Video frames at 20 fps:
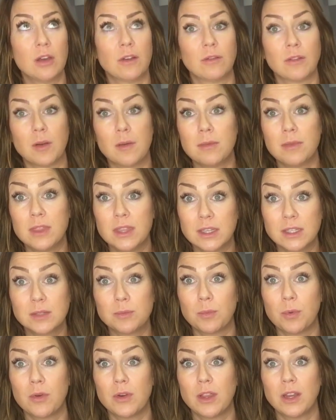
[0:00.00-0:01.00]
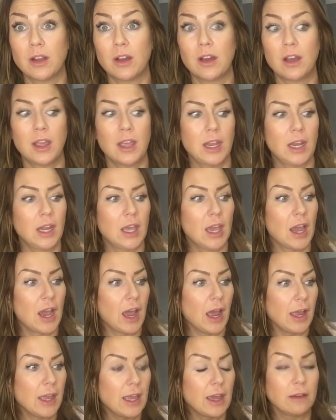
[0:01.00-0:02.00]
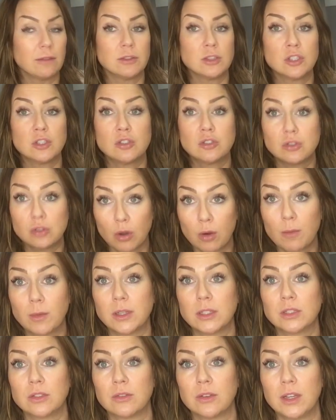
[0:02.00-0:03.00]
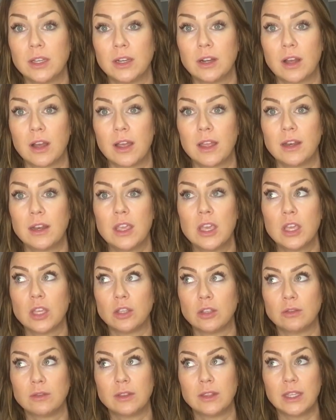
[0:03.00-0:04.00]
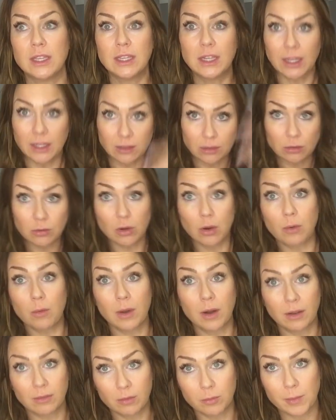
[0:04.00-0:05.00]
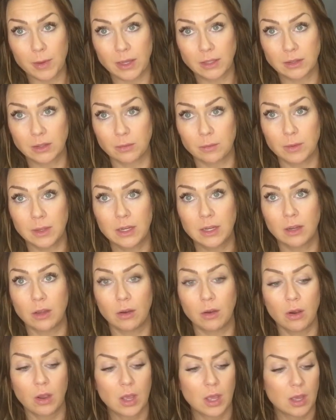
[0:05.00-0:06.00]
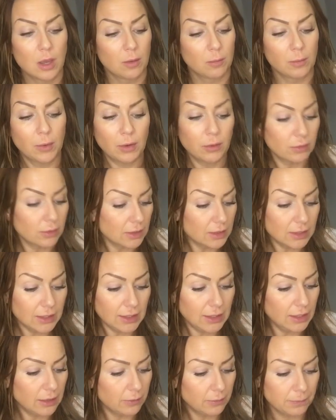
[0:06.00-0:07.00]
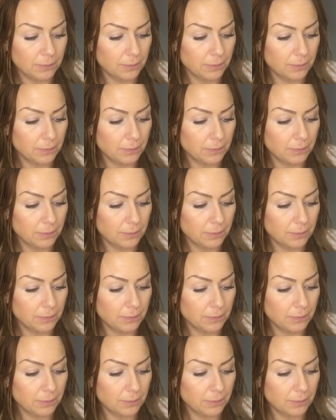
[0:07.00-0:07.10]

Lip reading: From this point on, I have so much going on. You would think I'd throw one of them out the window, but really,